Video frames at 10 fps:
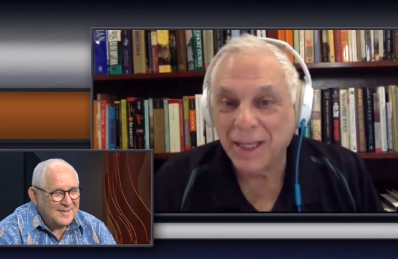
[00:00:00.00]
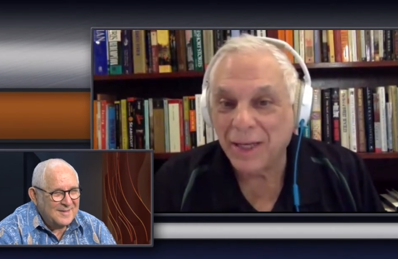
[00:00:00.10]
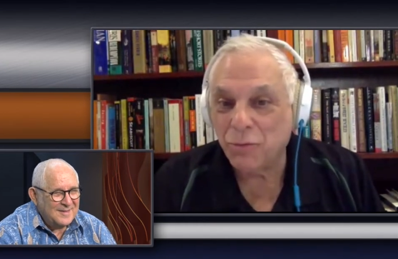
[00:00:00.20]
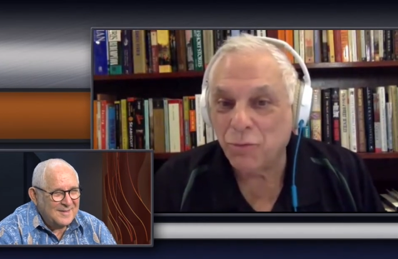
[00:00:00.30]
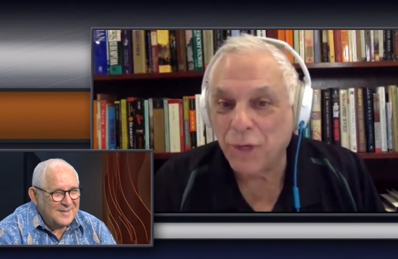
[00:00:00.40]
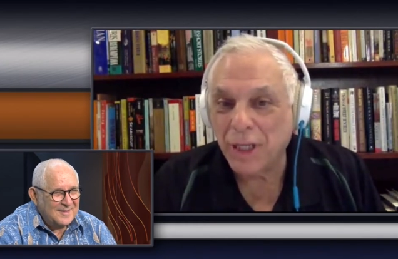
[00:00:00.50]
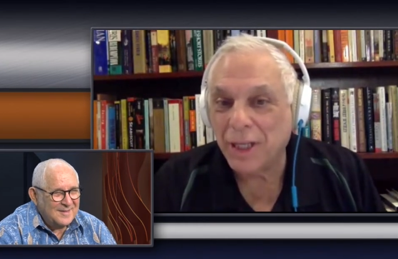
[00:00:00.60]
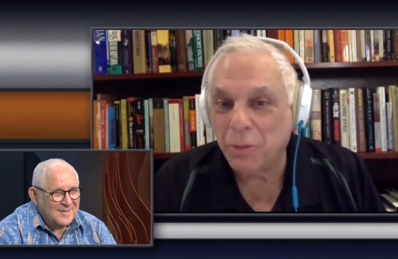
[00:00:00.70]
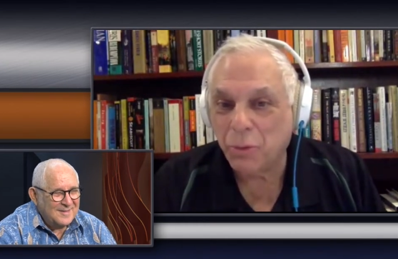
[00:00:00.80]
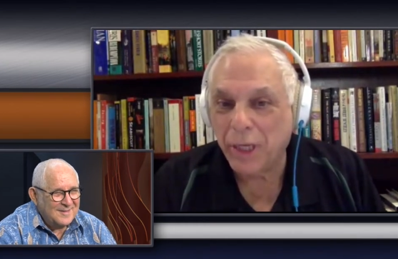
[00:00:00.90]
Speaker 1: it
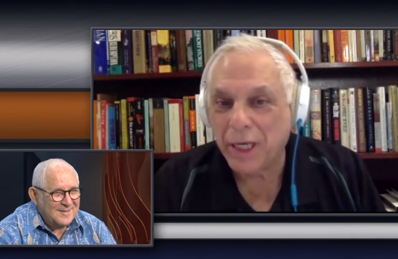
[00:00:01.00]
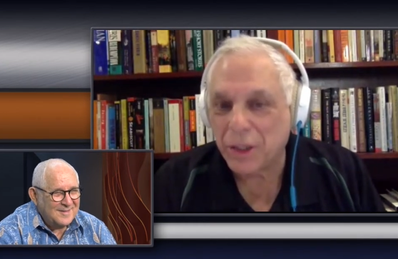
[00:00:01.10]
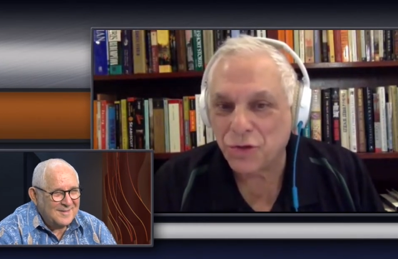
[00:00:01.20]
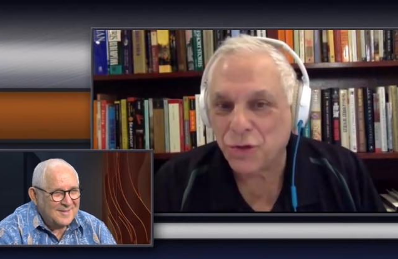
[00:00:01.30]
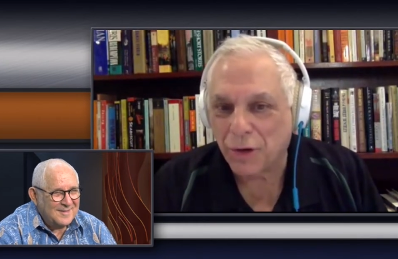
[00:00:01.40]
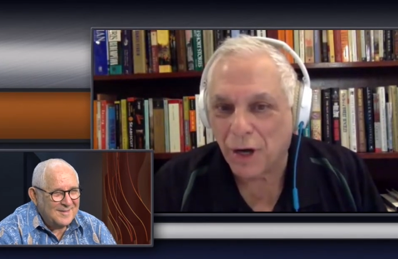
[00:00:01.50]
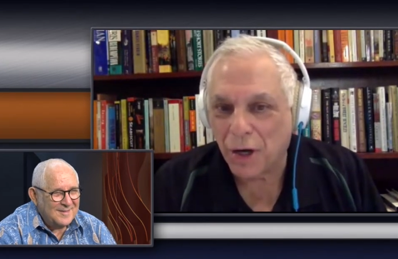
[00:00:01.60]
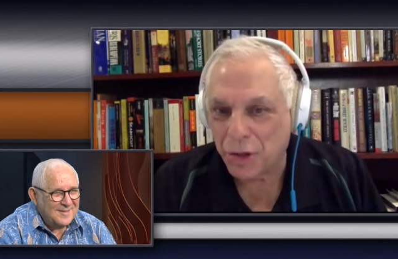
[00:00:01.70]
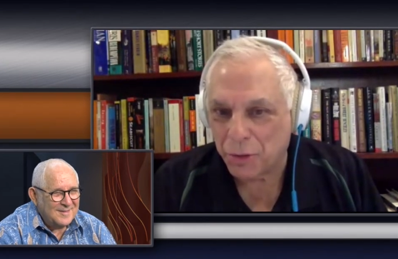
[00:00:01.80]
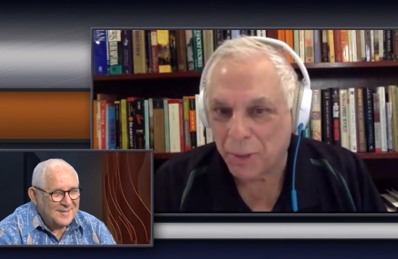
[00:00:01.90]
really weakens your
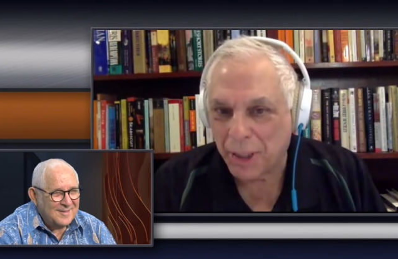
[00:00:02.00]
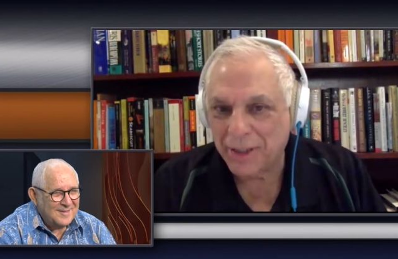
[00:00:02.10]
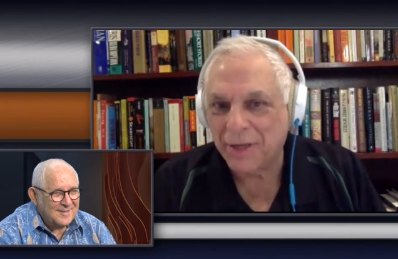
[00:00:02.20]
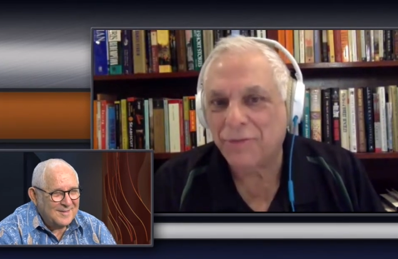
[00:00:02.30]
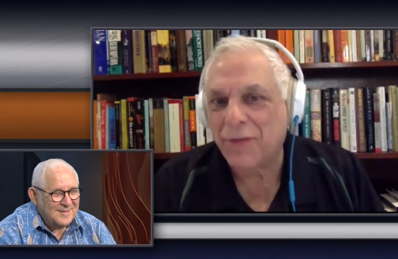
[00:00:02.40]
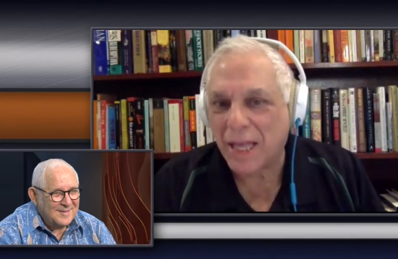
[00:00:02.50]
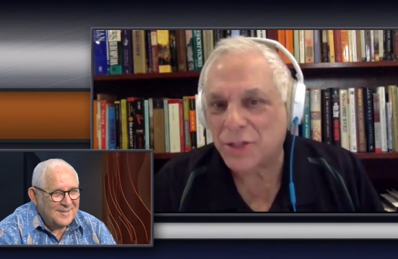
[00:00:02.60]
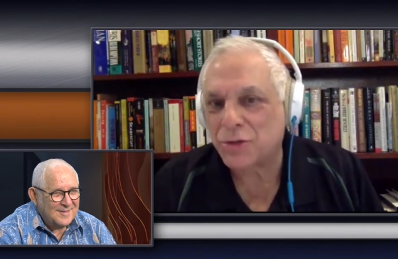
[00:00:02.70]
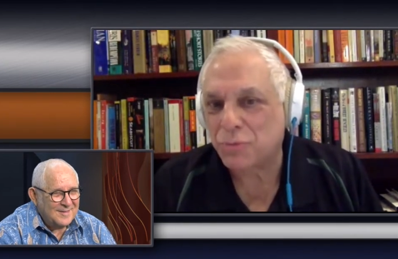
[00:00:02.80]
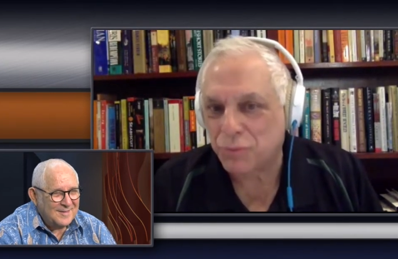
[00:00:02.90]
argument if
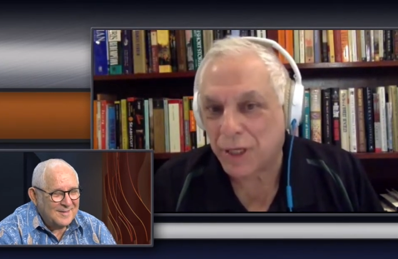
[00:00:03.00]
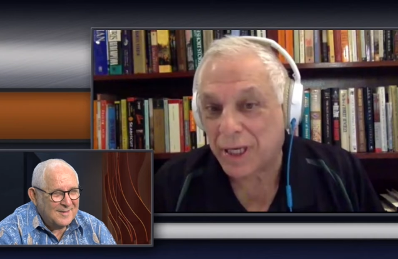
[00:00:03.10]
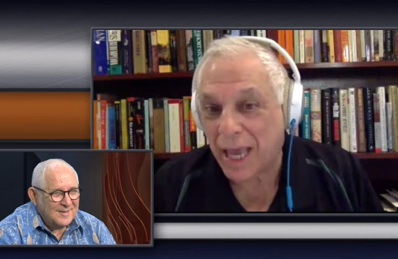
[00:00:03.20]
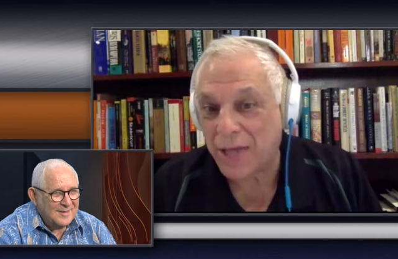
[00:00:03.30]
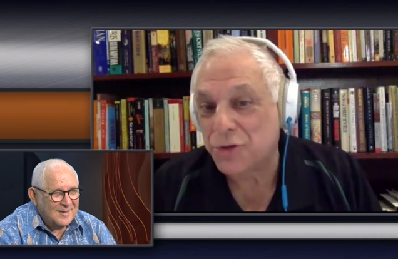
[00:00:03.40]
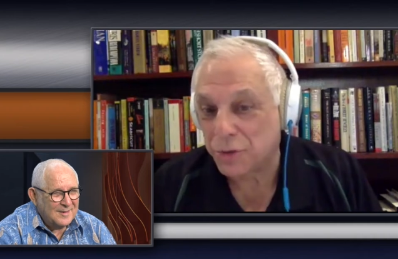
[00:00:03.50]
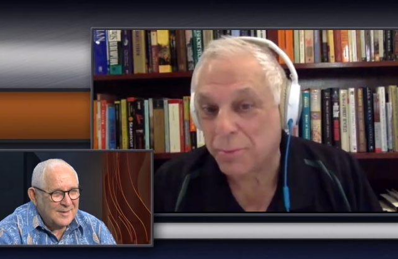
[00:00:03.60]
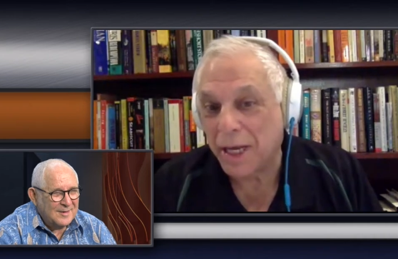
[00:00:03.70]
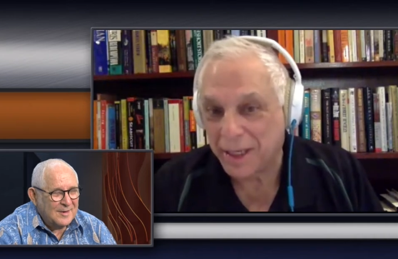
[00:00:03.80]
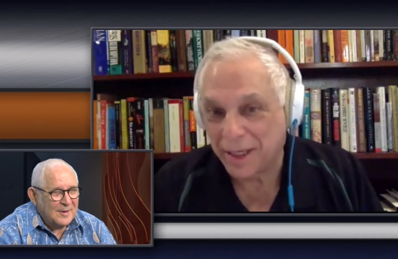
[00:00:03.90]
that's the case you're
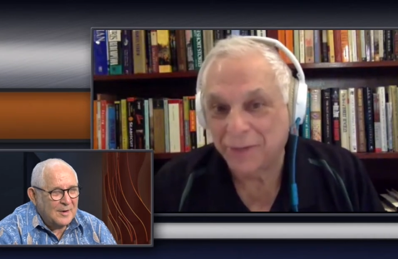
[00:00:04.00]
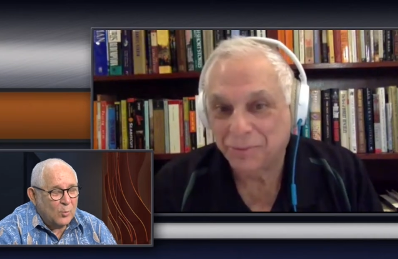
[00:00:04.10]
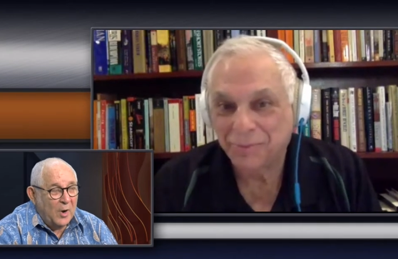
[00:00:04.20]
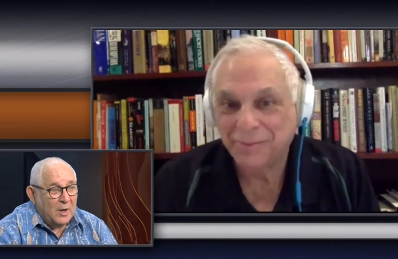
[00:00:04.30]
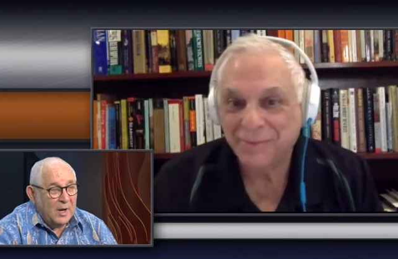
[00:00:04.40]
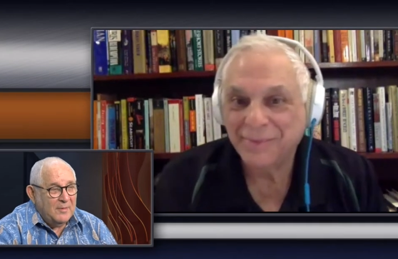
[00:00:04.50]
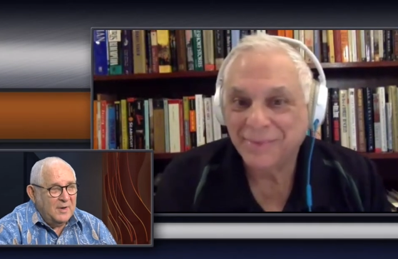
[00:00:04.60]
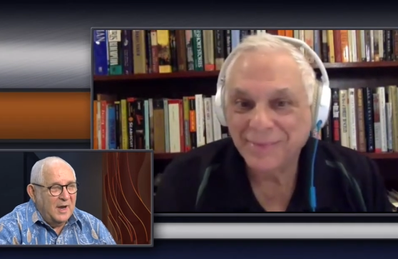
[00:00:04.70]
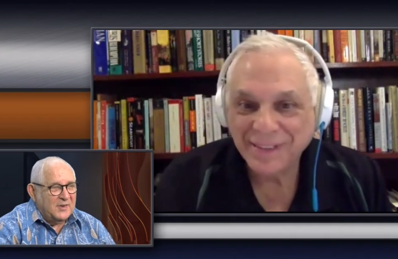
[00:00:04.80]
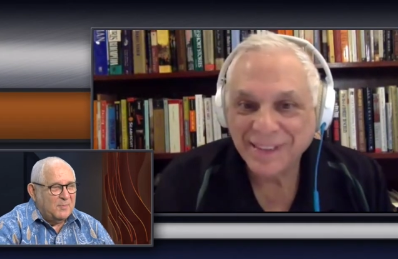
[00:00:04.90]
making.
Speaker 2: Well, I,
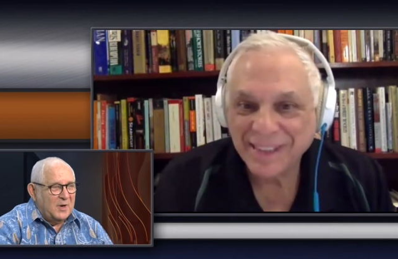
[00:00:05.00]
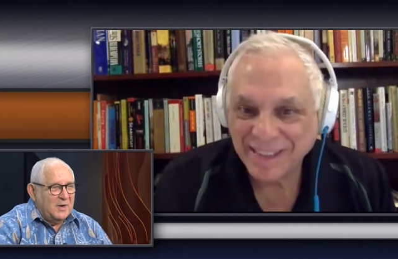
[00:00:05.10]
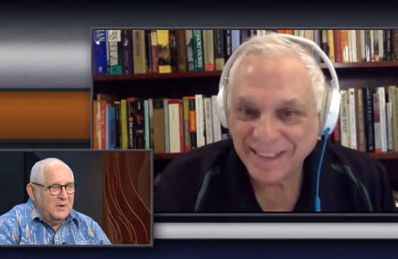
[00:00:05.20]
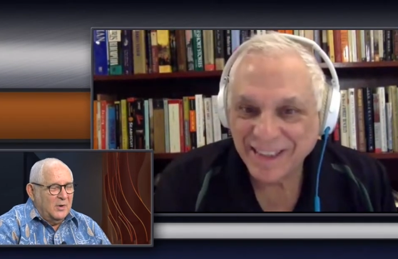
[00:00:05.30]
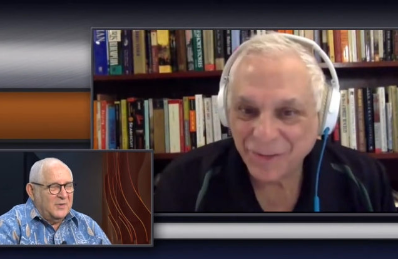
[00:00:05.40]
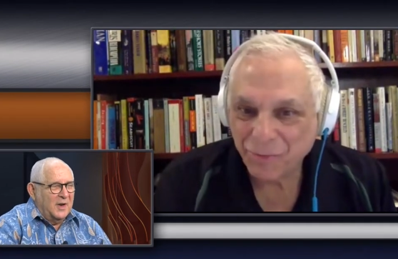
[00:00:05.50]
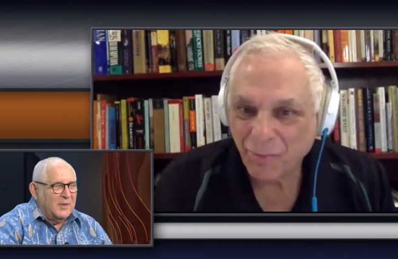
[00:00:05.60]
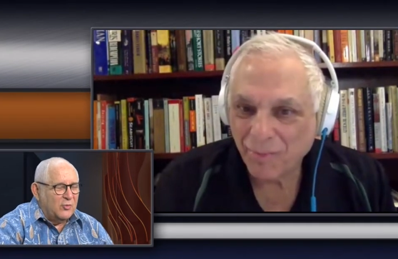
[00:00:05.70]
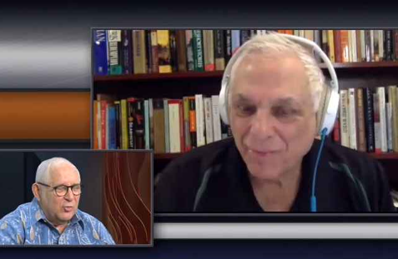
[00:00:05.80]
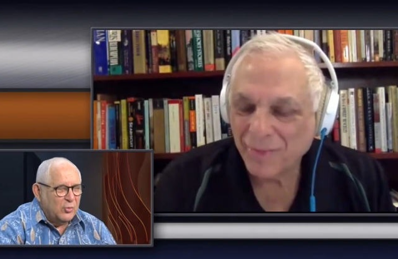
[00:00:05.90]
yes, but uh, you know, to tell you
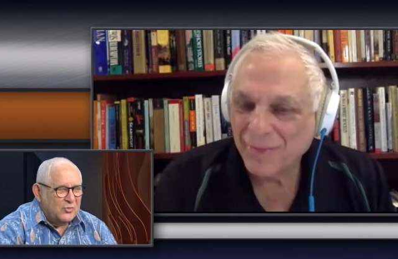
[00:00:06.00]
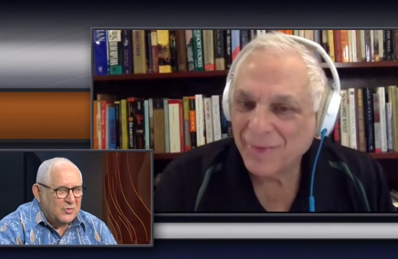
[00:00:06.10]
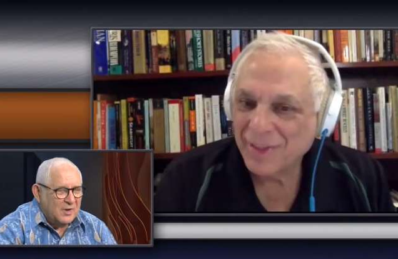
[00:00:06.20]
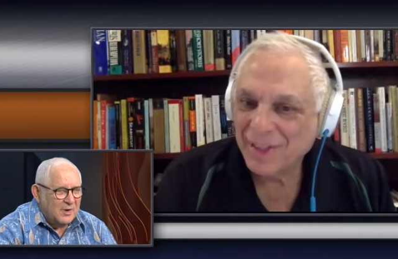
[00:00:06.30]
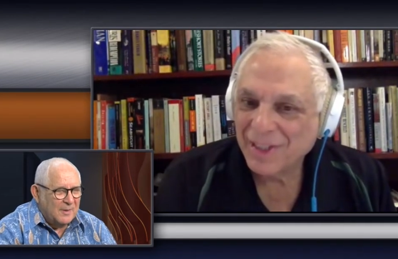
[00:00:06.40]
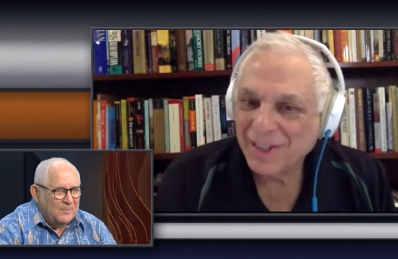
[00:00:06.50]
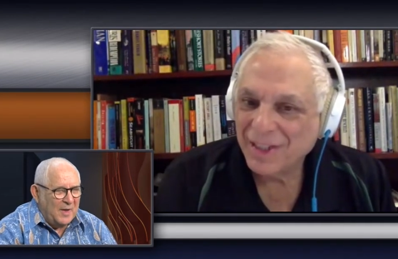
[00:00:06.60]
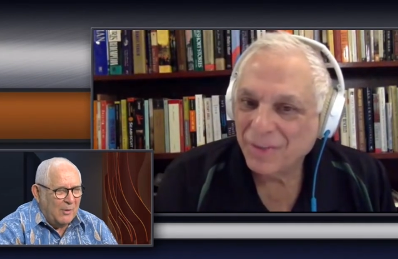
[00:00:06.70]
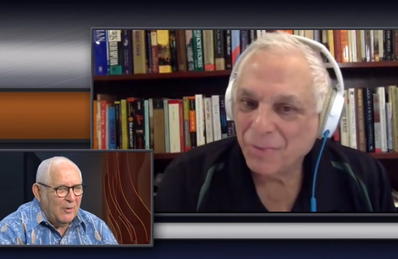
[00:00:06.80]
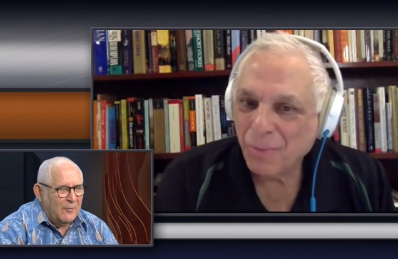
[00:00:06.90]
the truth, uh,
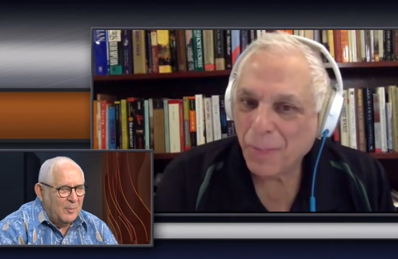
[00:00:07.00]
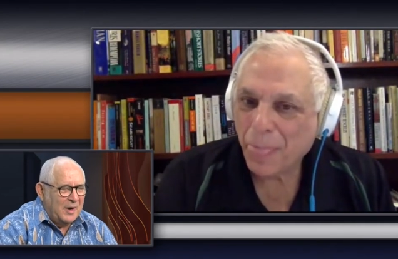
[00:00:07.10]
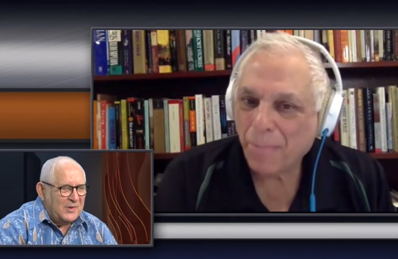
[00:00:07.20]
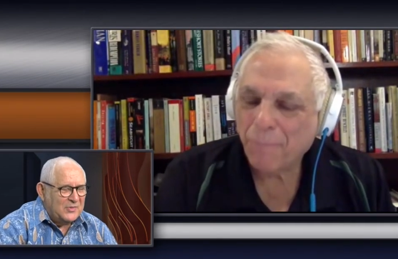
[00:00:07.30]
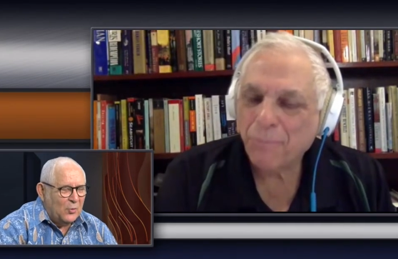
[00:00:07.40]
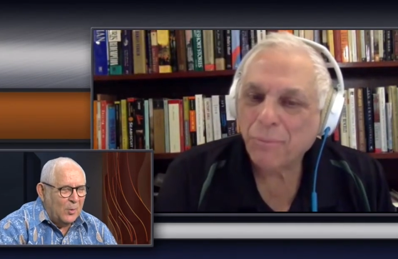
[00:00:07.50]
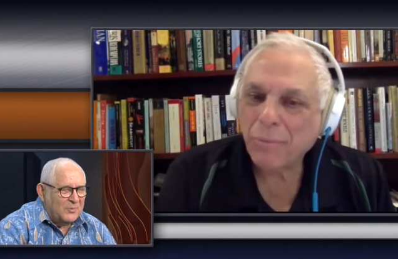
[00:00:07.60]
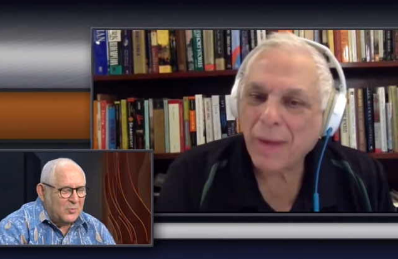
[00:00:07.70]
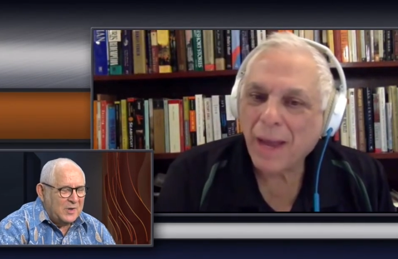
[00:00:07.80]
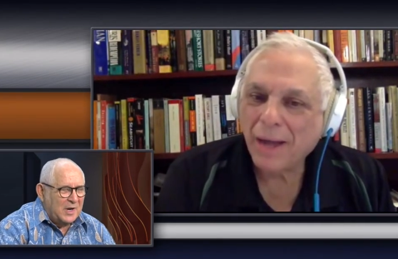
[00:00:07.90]
however many
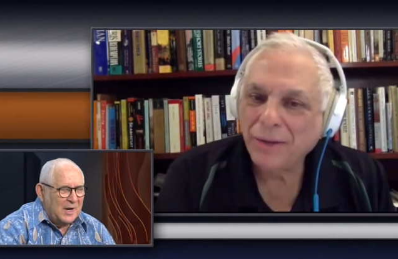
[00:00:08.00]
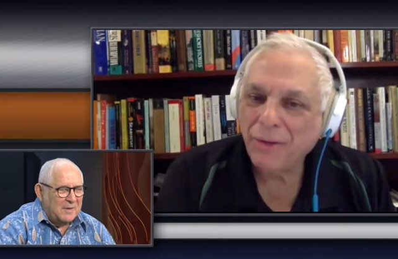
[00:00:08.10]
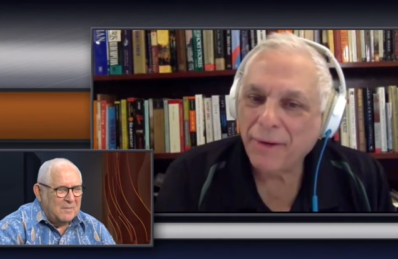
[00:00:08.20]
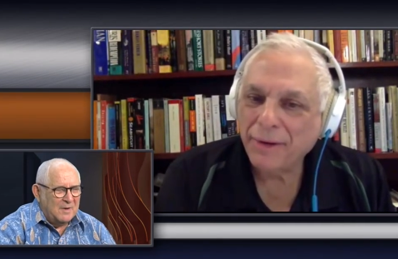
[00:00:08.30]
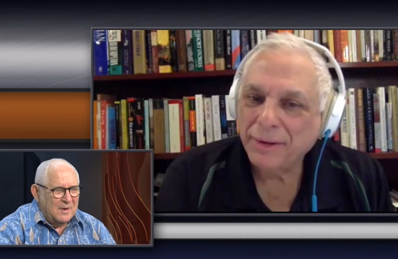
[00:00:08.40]
storms we get,